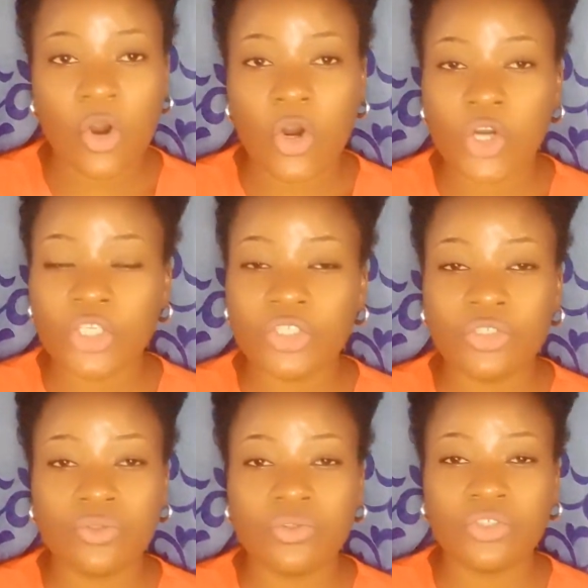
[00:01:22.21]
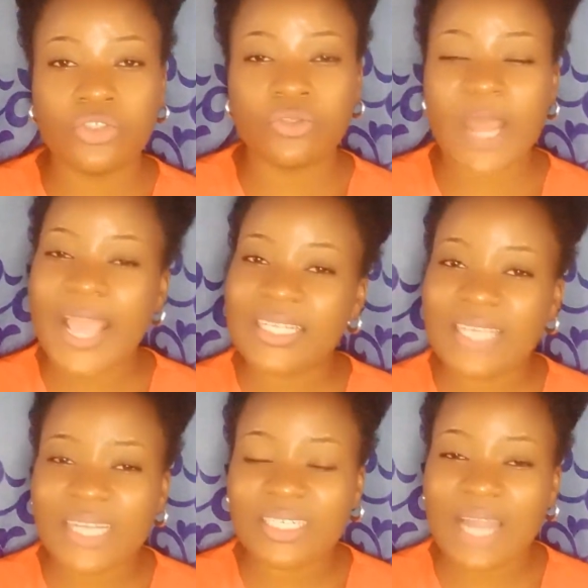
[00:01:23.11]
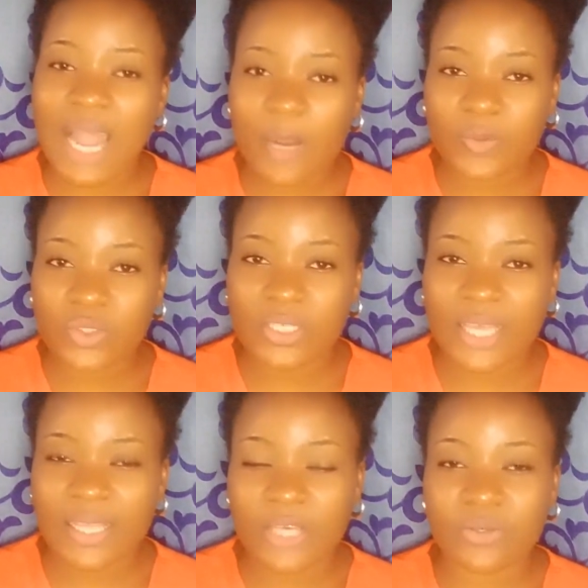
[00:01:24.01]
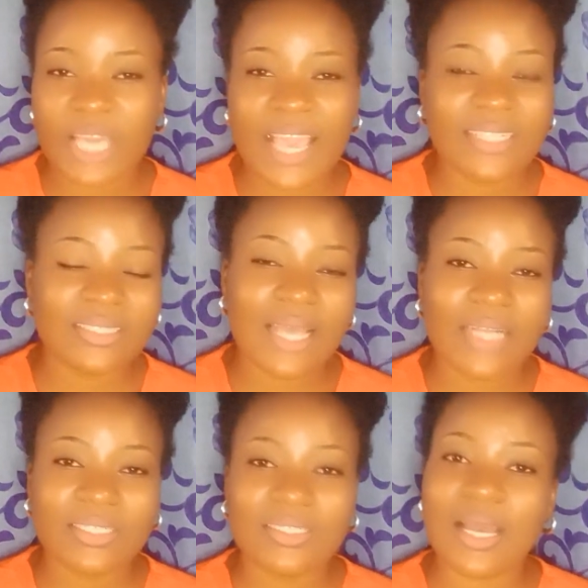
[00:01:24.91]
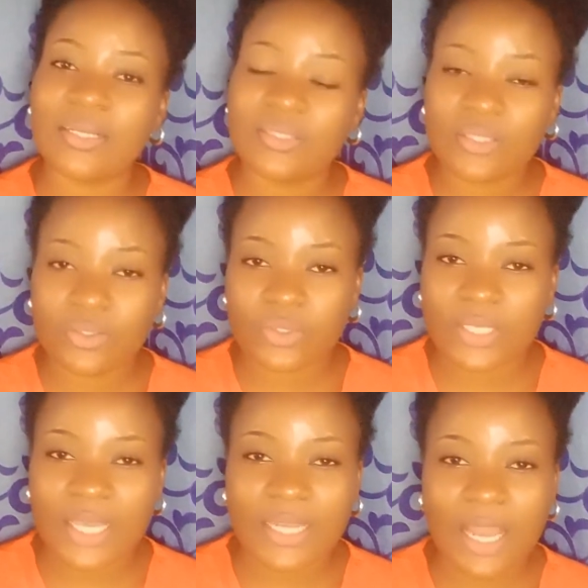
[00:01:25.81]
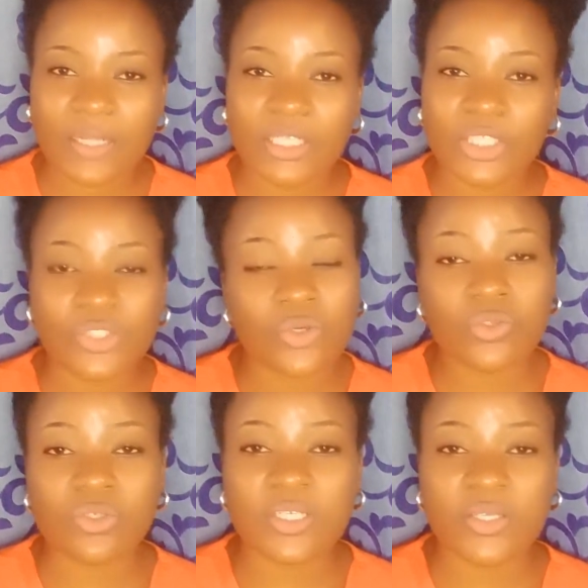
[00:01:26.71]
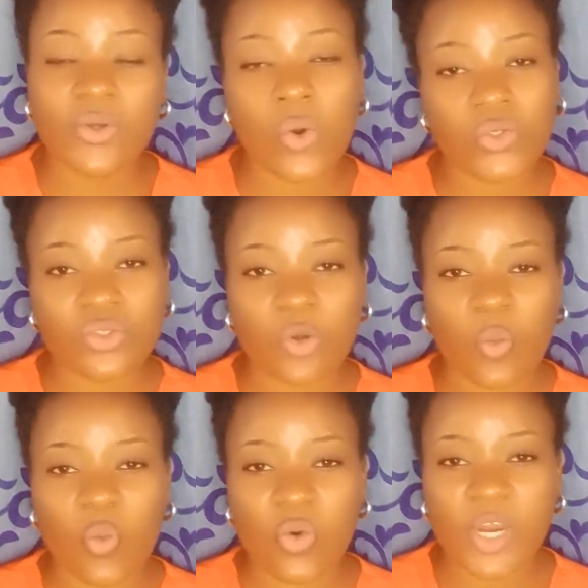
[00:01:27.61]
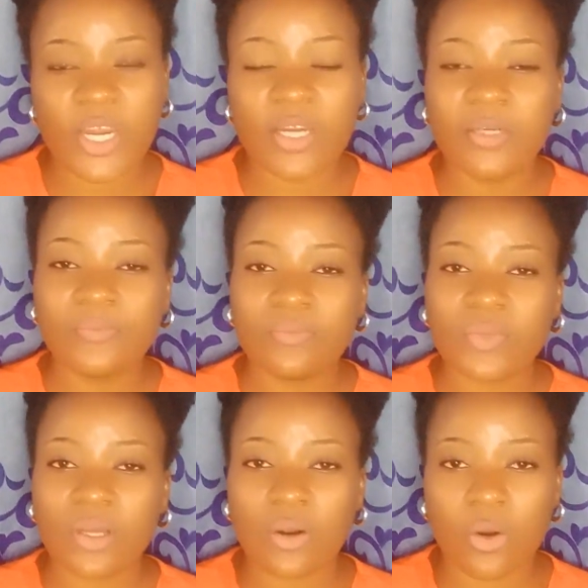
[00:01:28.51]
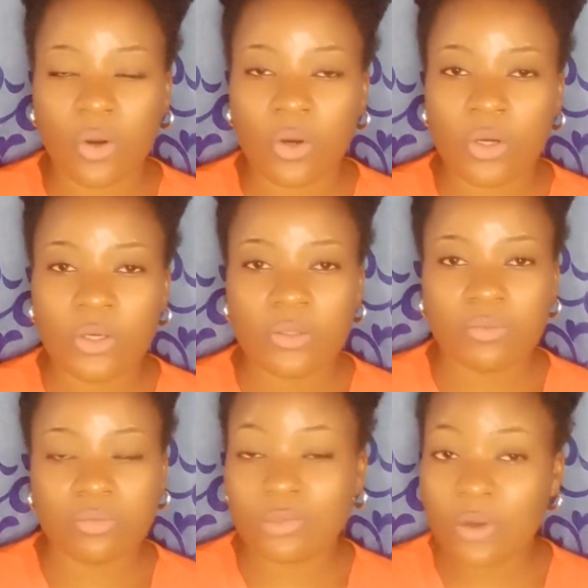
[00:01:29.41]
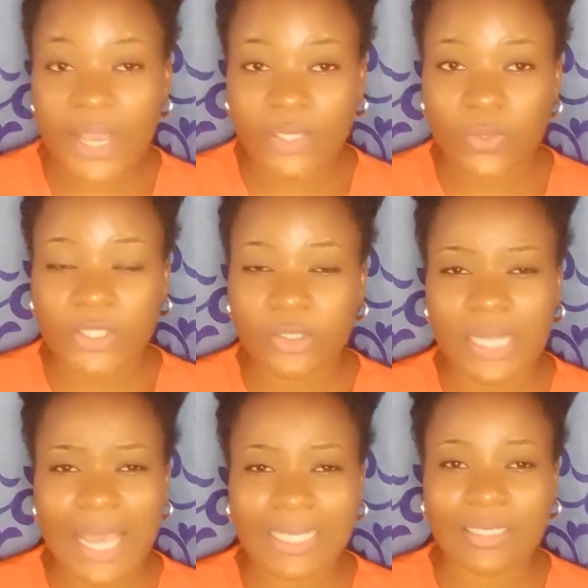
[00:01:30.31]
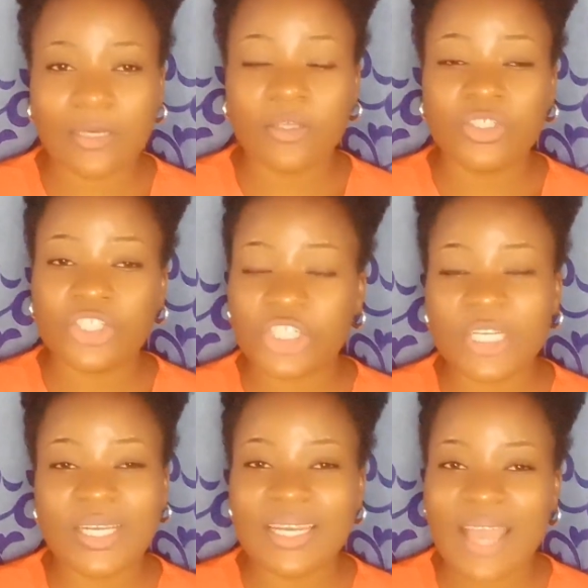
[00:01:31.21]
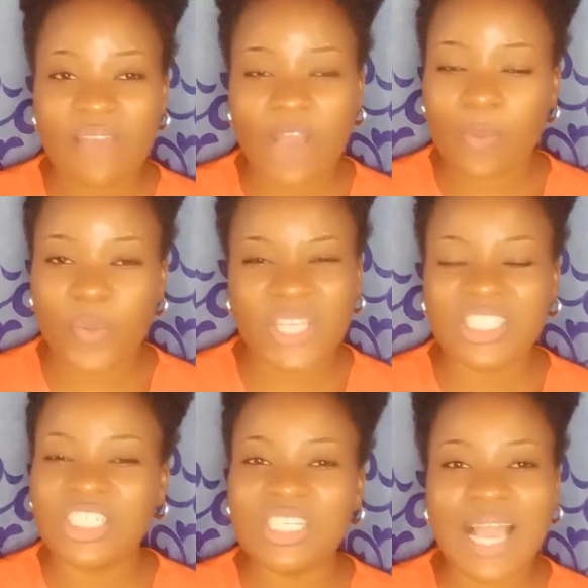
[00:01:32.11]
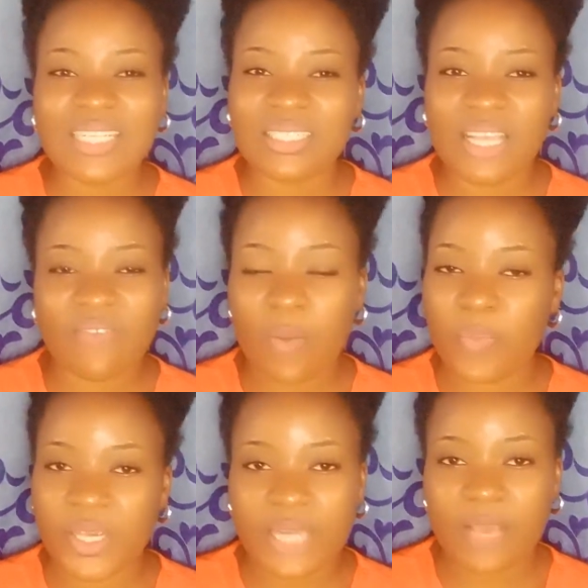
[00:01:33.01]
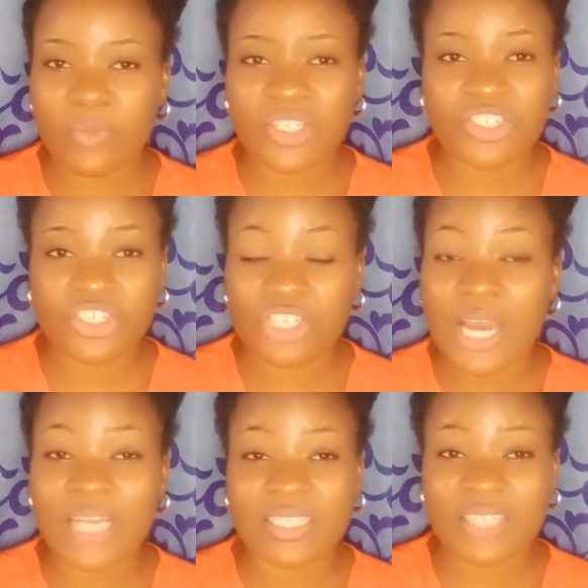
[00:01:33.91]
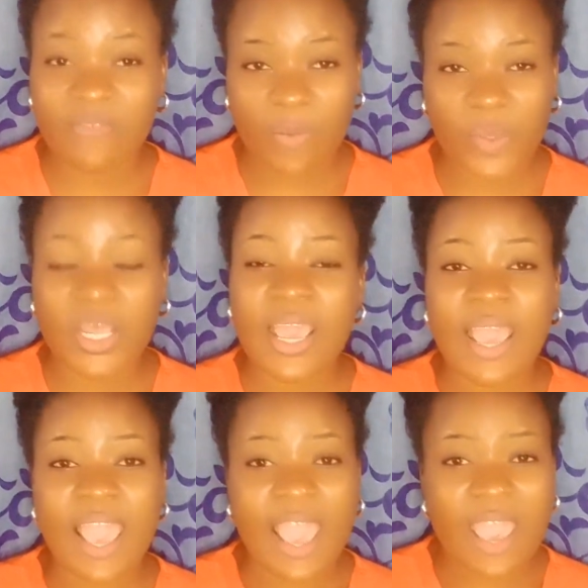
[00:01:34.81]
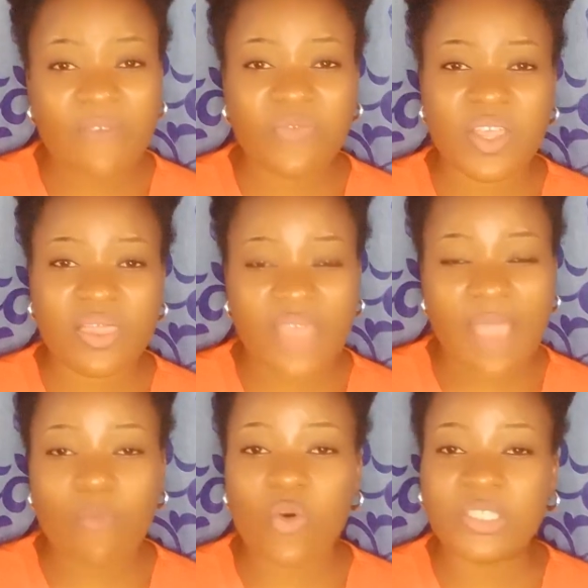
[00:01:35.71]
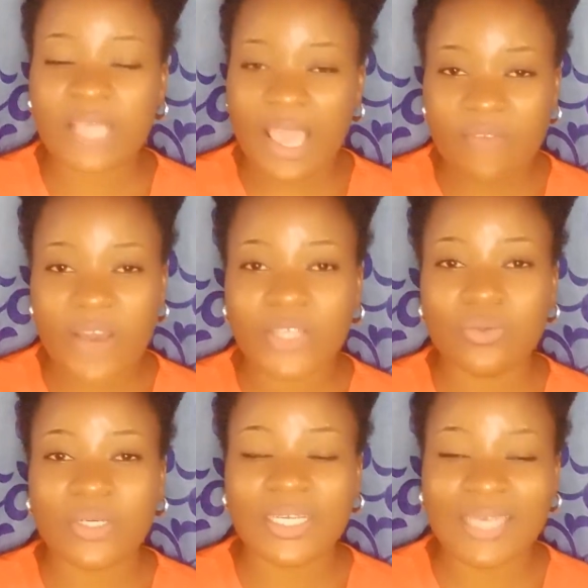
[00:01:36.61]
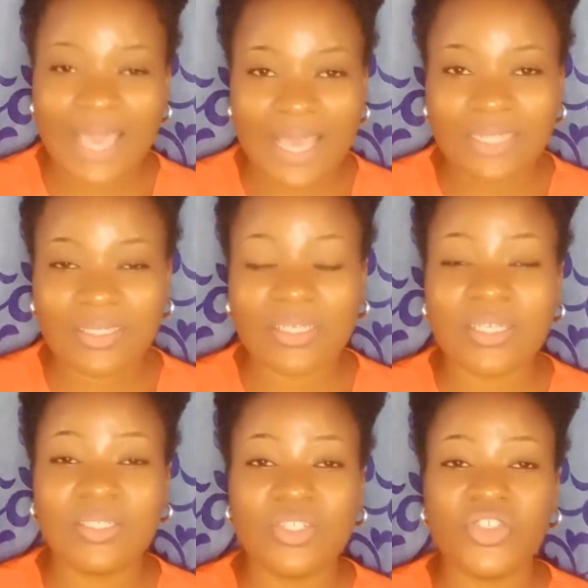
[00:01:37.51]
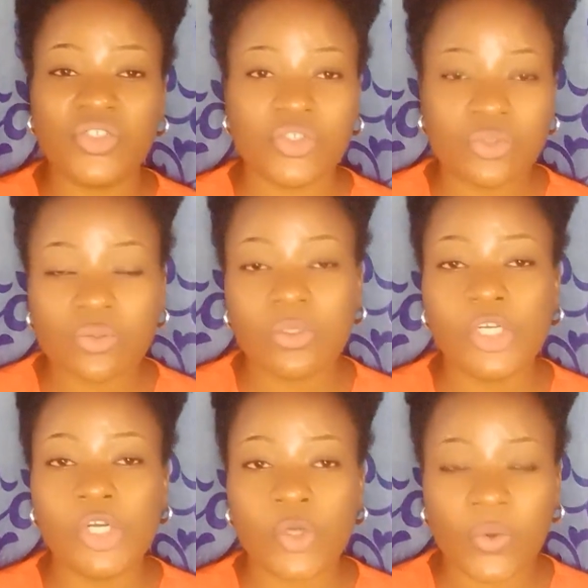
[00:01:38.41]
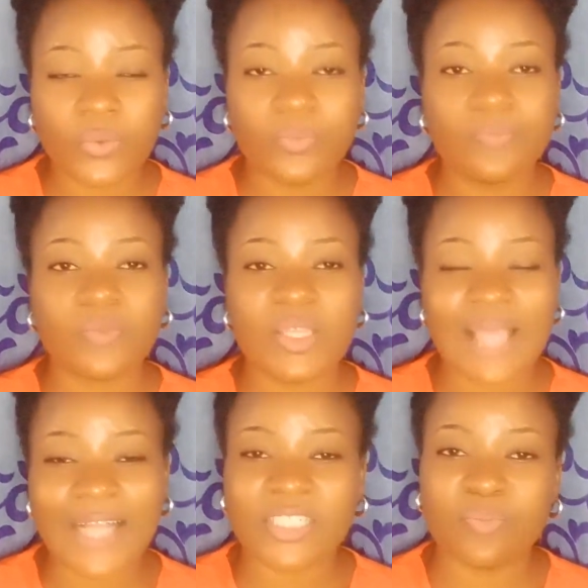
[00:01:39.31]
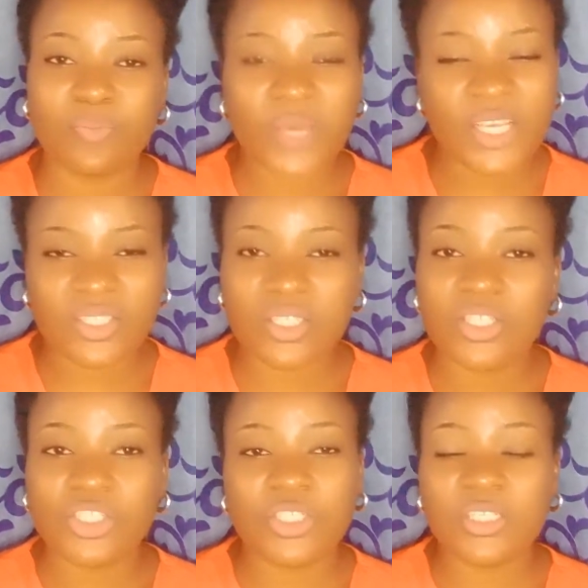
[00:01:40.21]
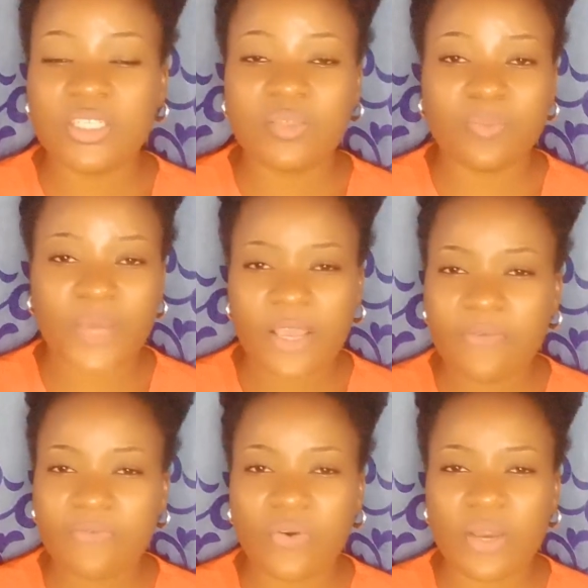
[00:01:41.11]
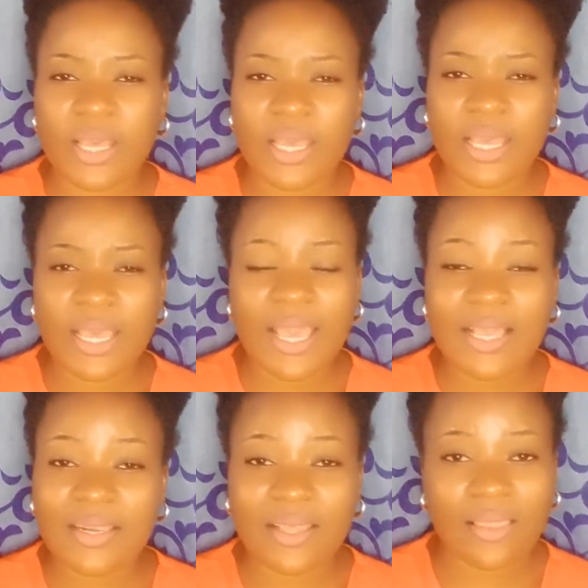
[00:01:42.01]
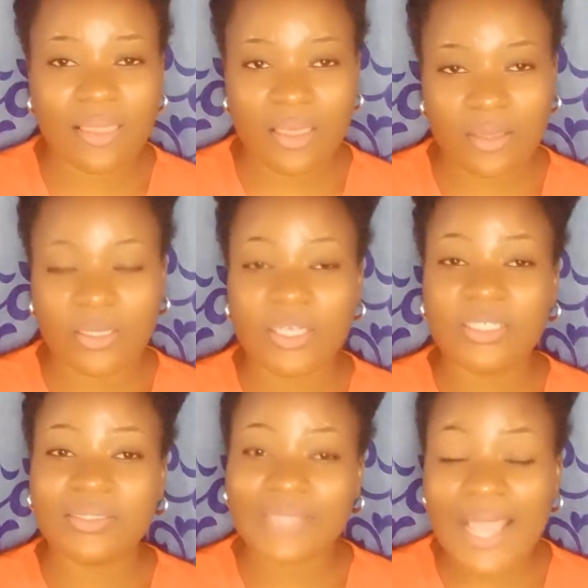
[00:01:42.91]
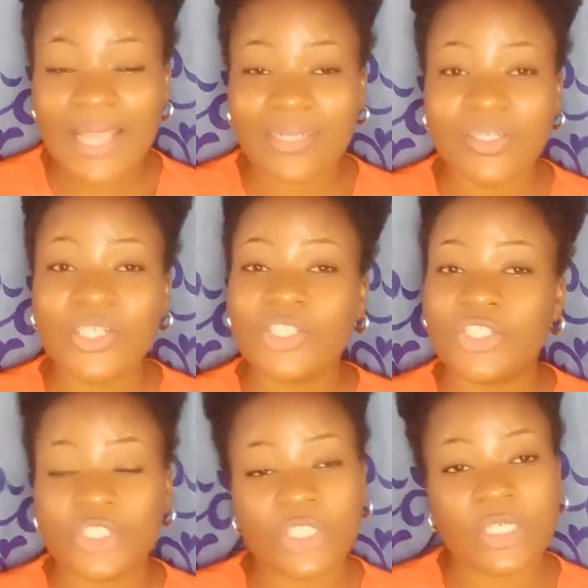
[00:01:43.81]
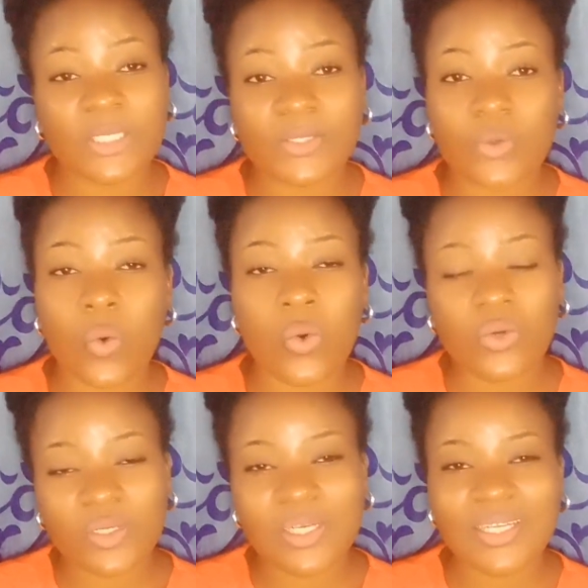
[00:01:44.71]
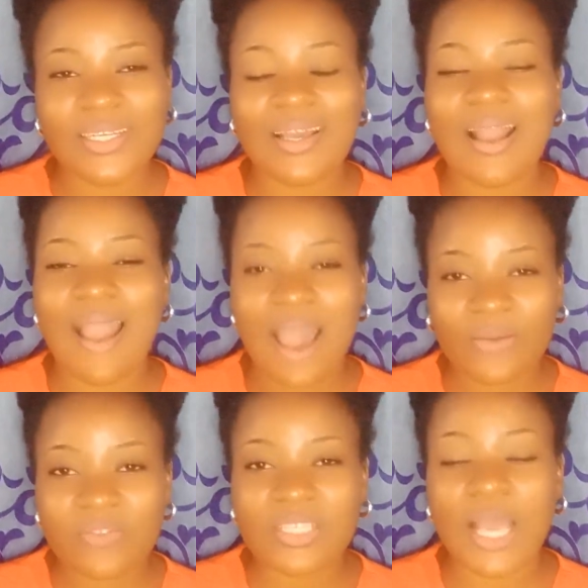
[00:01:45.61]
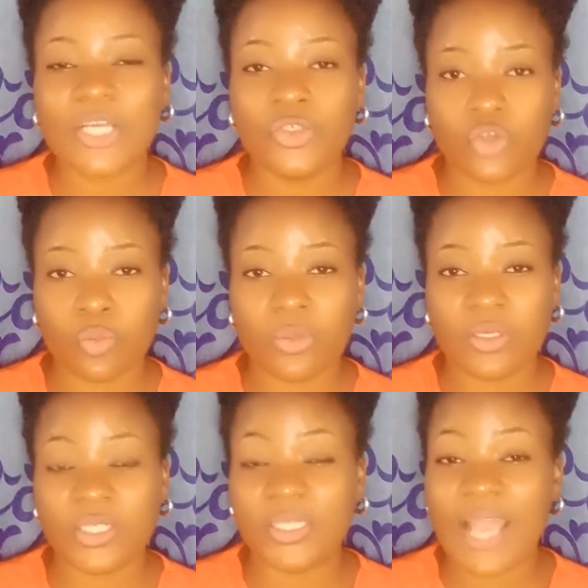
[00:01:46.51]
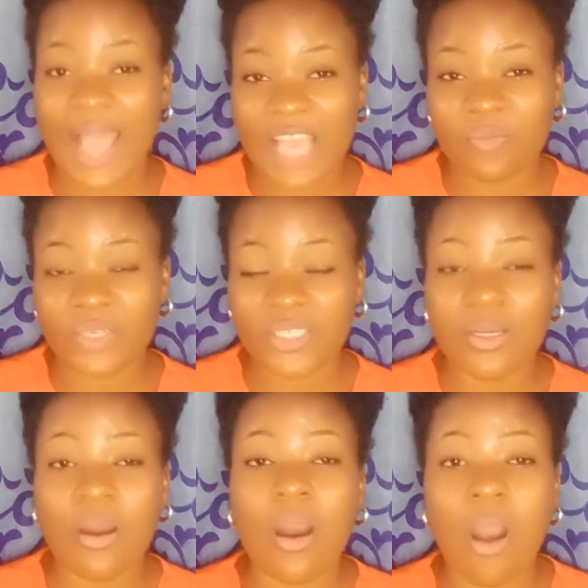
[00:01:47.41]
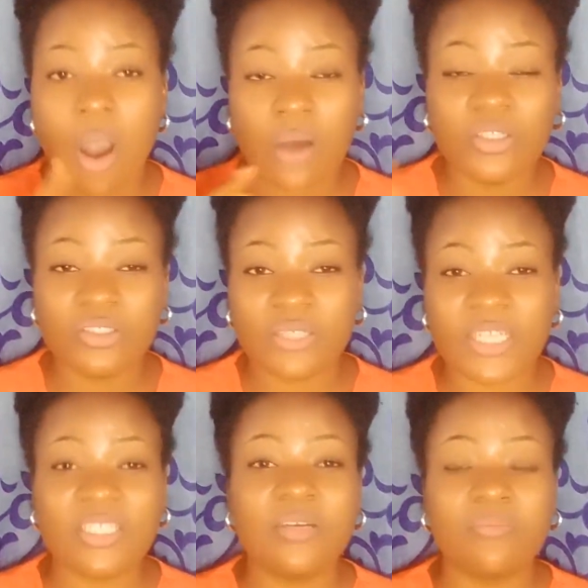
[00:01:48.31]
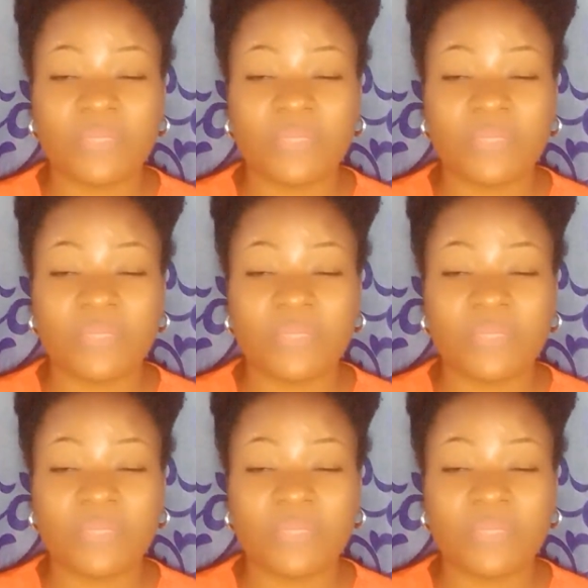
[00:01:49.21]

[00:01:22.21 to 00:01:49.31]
Or you entered cab together, you entered taxi together, to go somewhere or go anywhere you like. She never paid. She has never paid. I mean, she has never paid. Every time, whatever you get, it is you alone that pays. She didn't pay for anything. Then she is only after your money. I mean, 100%.